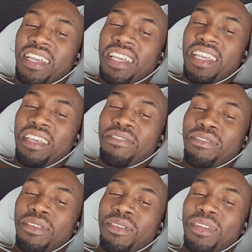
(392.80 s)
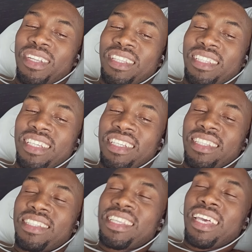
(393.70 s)
if only
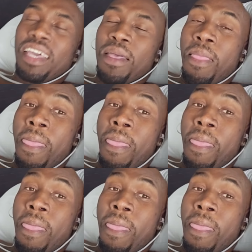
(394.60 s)
things say,